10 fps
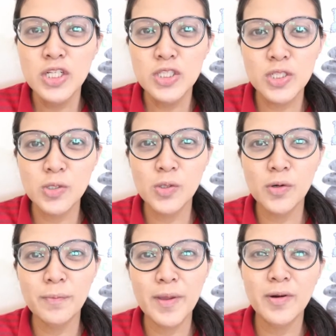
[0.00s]

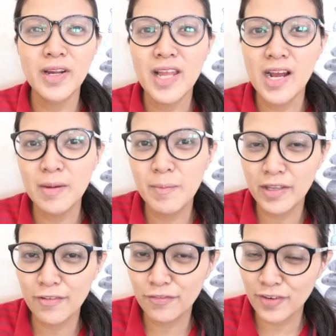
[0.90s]
So, pero kailangan
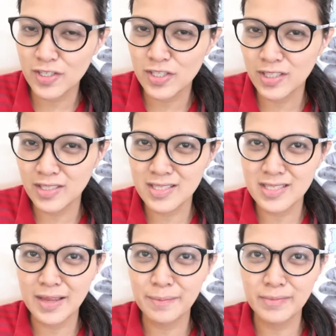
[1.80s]
maging fresh at the
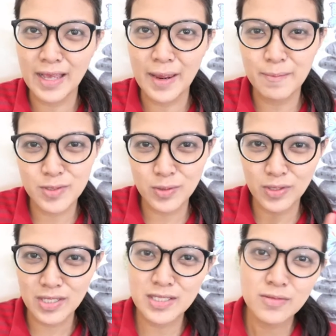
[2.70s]
same time. So,
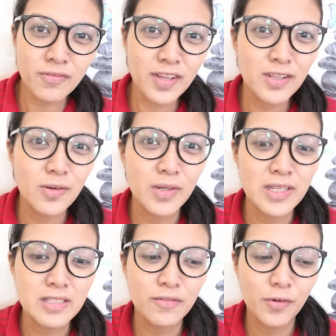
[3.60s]
this video
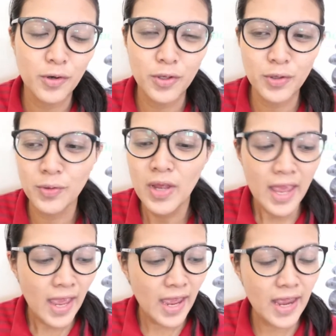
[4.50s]
is for you.
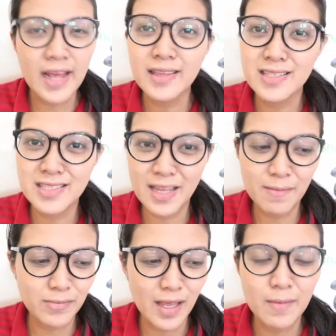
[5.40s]
And at the
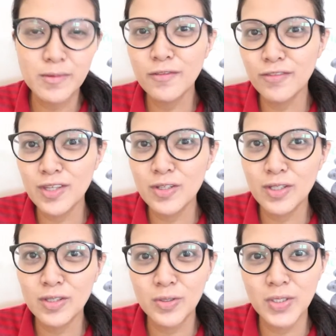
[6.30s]
same time, tong video
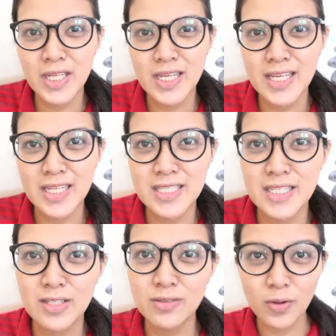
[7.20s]
na to is,
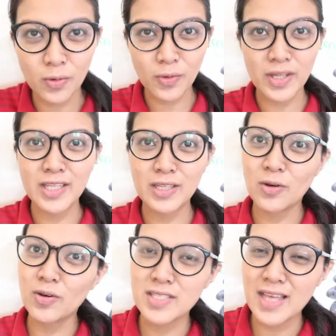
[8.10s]
you know, andito
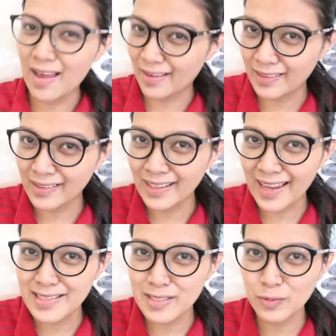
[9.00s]
ako sa aking
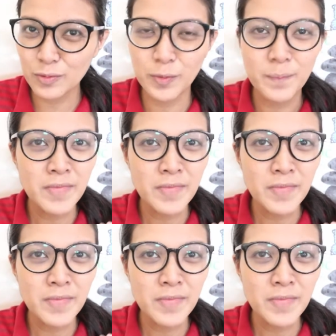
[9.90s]
classroom.